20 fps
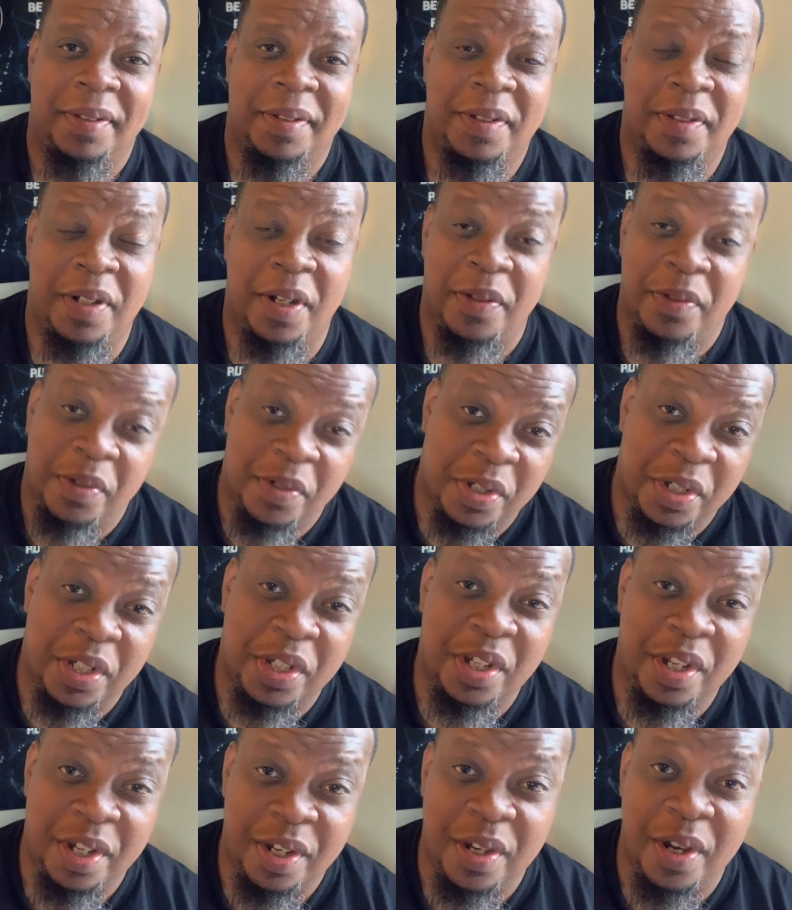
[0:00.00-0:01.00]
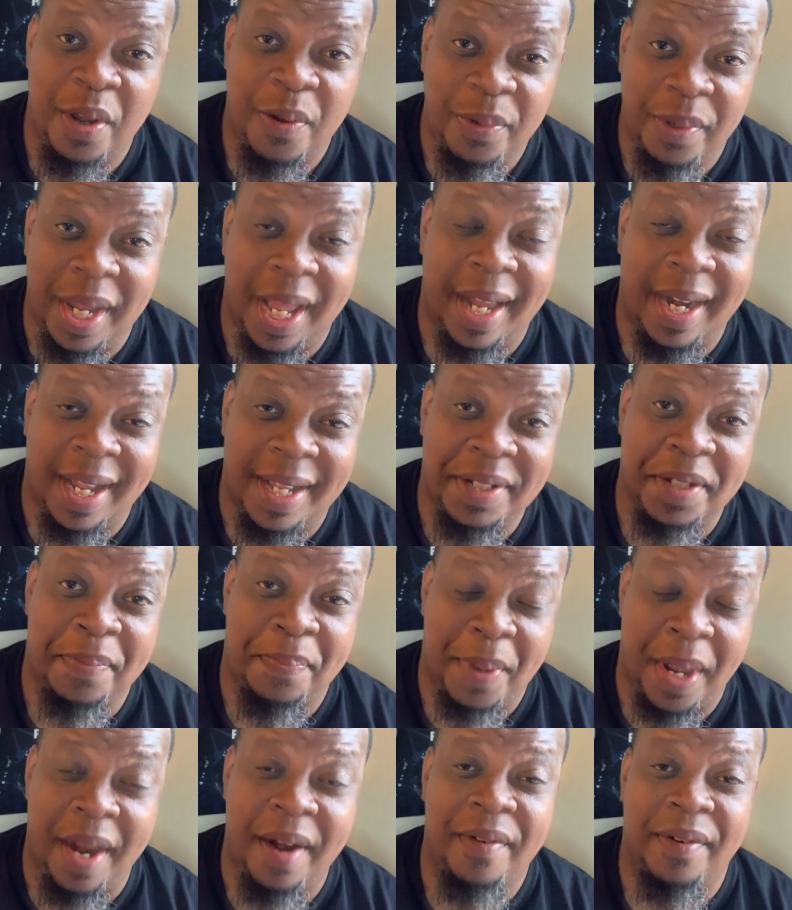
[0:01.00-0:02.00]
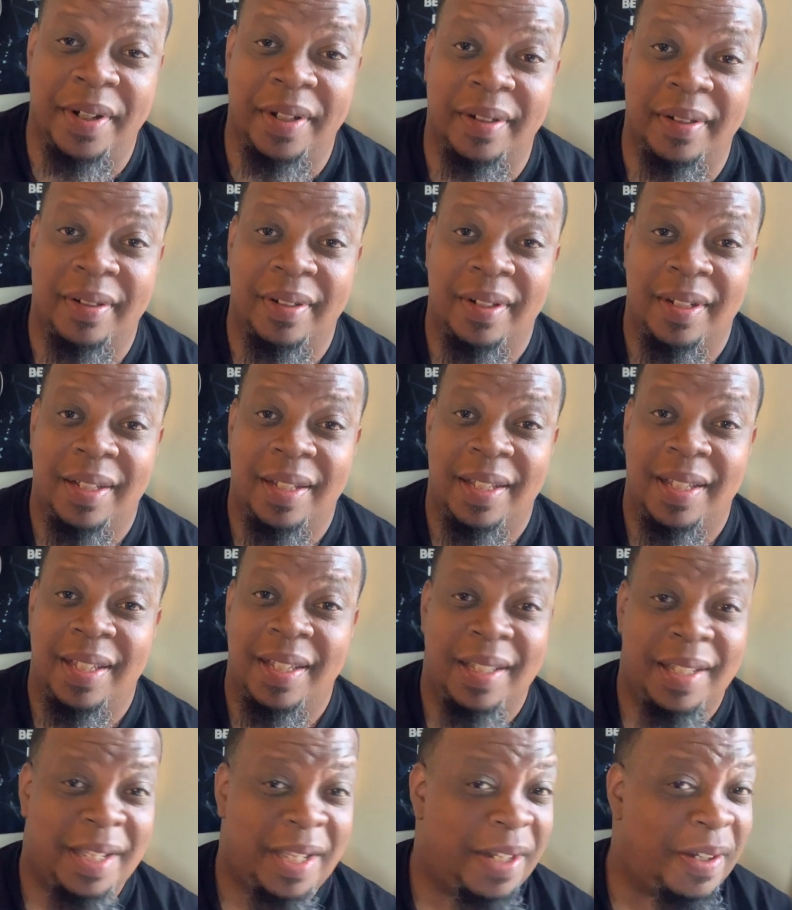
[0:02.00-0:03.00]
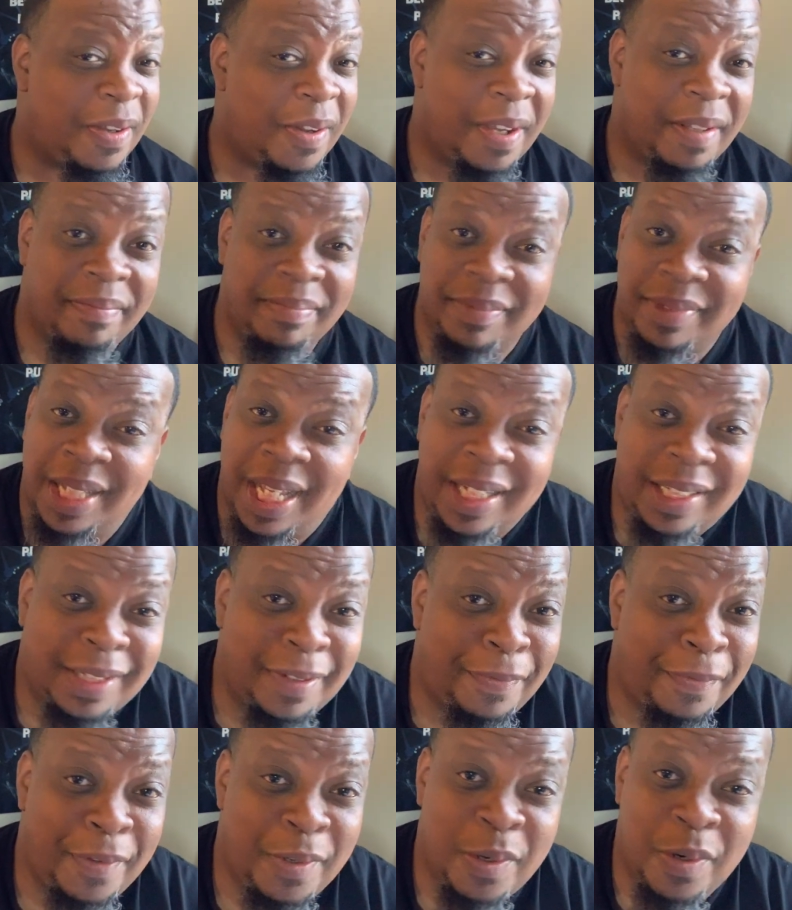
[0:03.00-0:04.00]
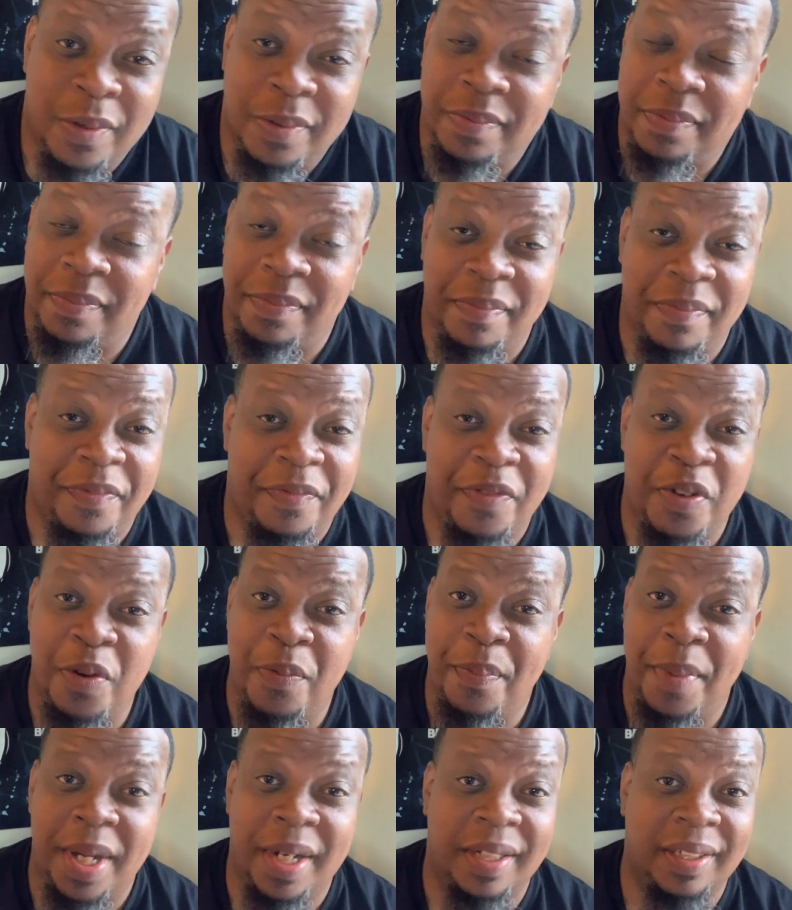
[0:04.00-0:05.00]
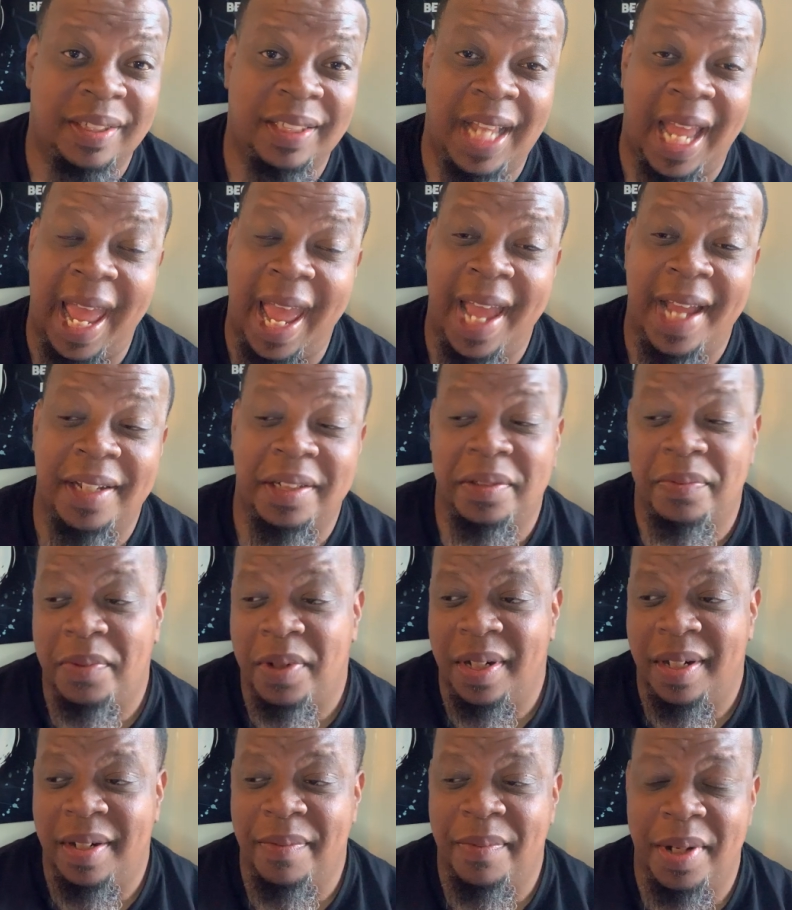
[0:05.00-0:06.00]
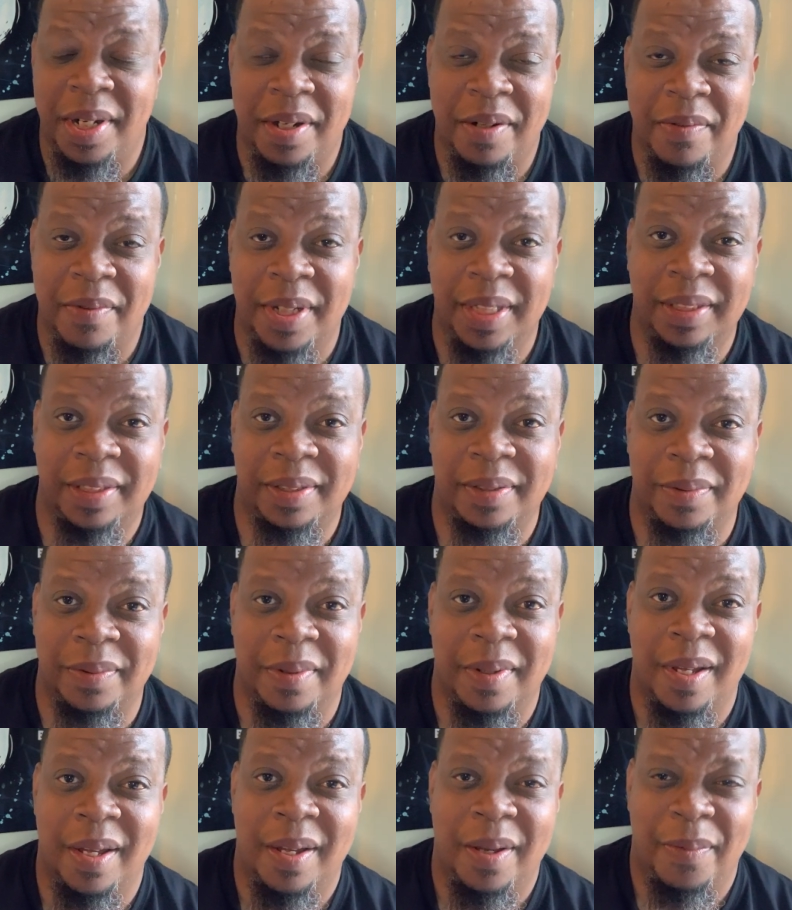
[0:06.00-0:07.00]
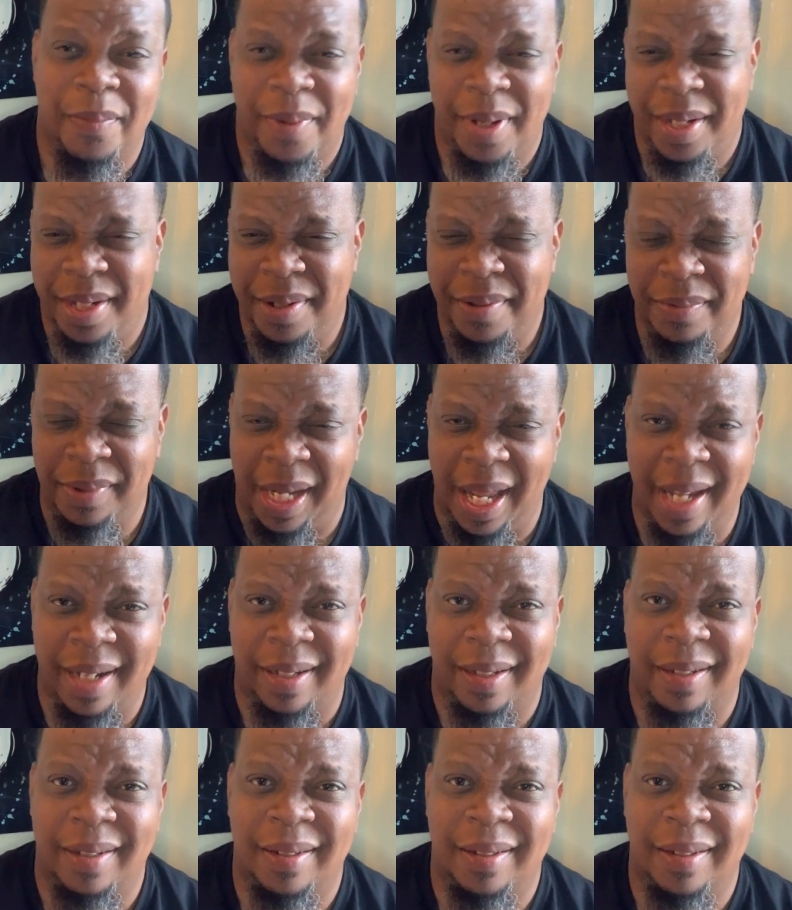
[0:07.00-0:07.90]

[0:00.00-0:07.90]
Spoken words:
You know, you should know that as a parent. It takes a few minutes to ask, what are you into? What do you like?